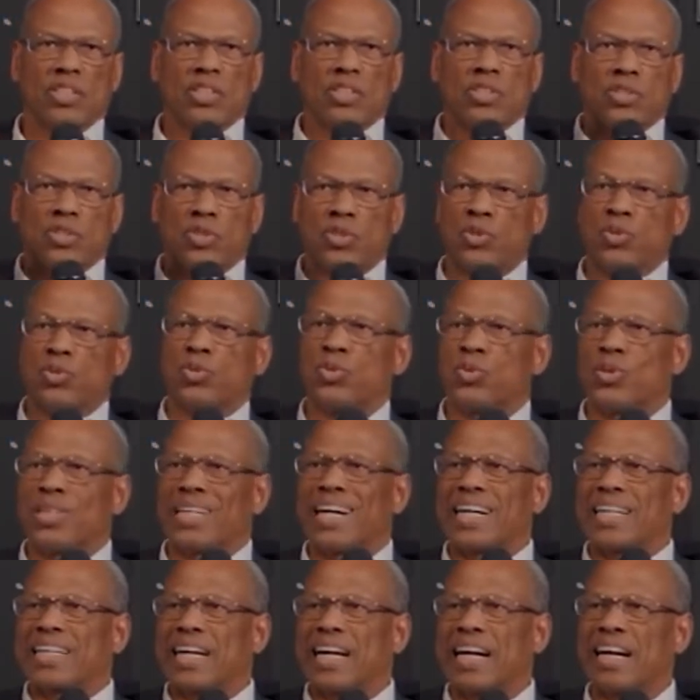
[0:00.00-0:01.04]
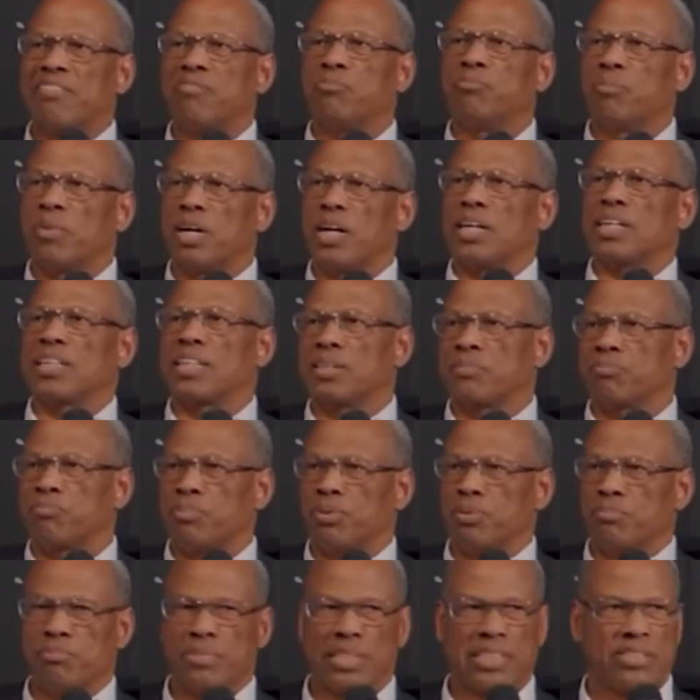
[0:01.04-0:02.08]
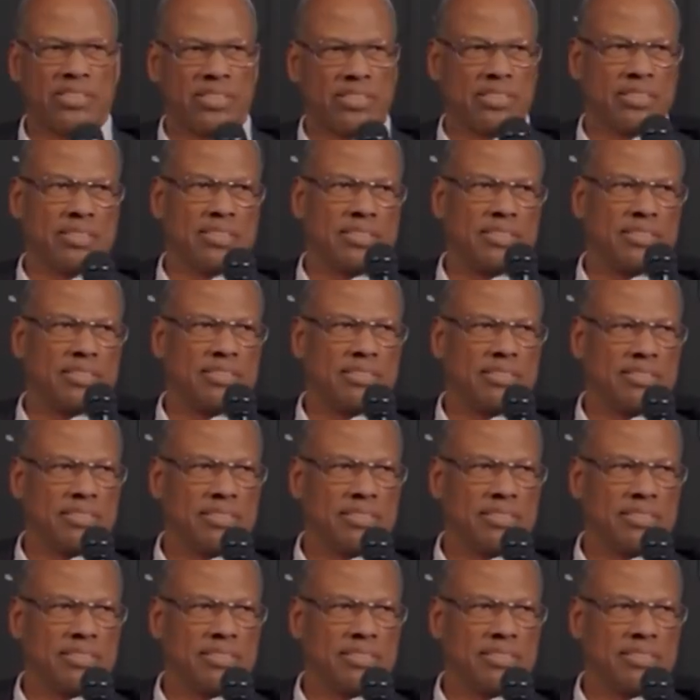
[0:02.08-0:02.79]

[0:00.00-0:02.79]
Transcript: You do not have market permission.